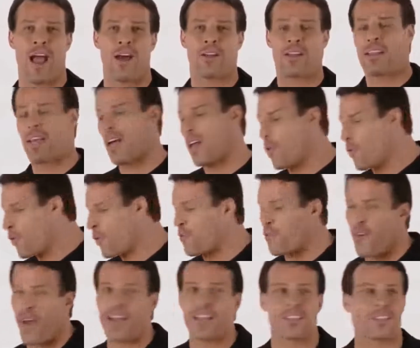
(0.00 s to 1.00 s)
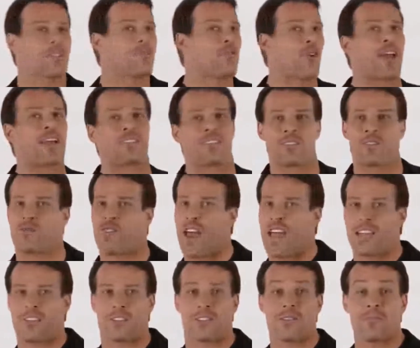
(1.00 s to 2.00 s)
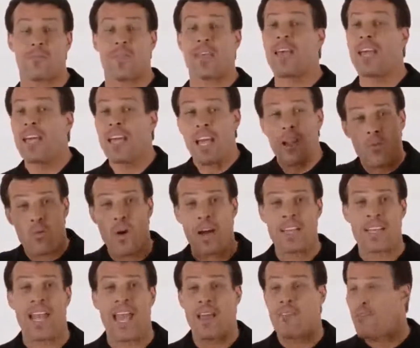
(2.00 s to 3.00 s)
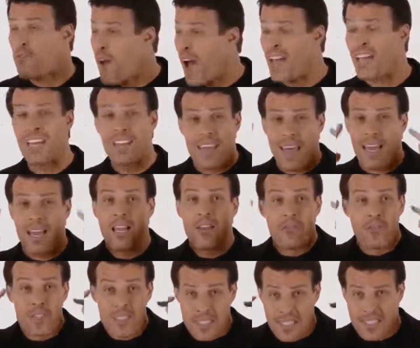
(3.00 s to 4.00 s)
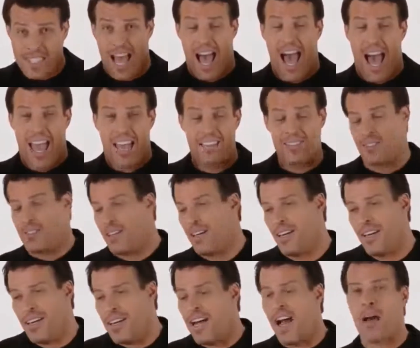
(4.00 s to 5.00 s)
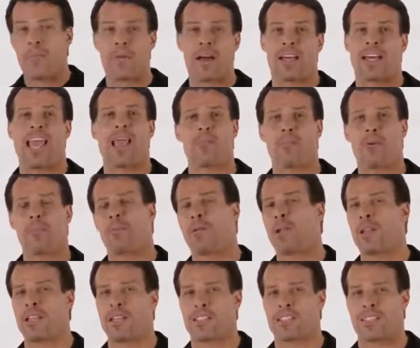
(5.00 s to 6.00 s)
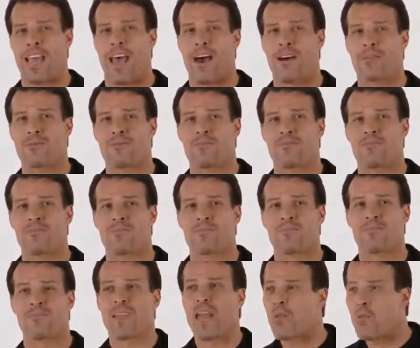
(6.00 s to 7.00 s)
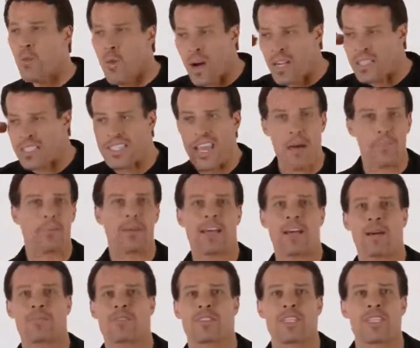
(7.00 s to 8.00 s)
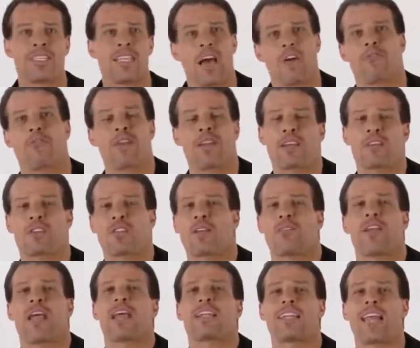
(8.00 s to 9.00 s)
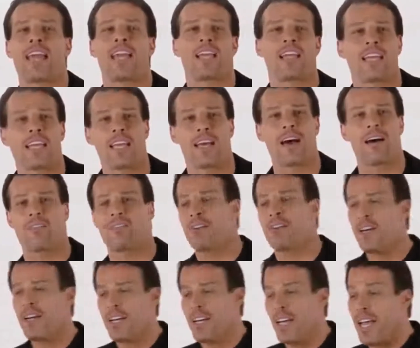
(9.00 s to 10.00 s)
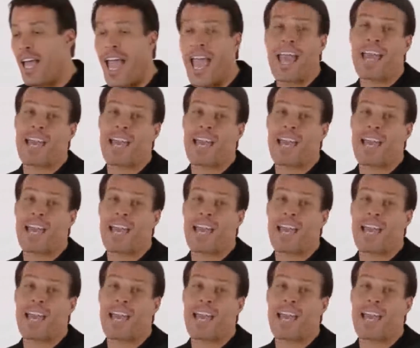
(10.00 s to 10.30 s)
in the ground, and the elephant fights and fights and fights. And one day, finally, that elephant decides, I'm not capable of pulling this out. And once that becomes the definition of an identity of